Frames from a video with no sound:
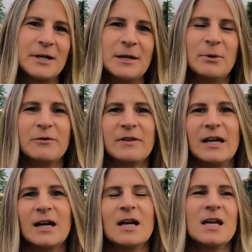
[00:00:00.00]
going up over
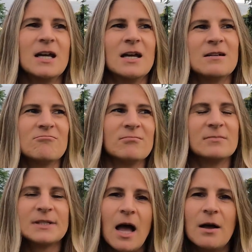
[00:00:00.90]
there.
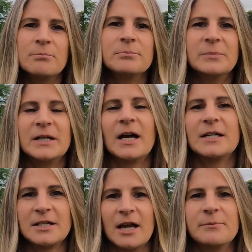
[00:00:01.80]
Some, but not
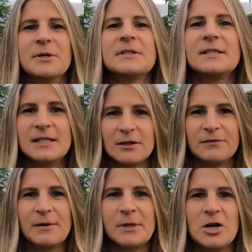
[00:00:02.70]
a ton, mostly single
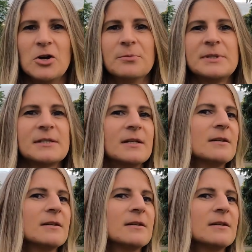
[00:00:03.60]
family homes.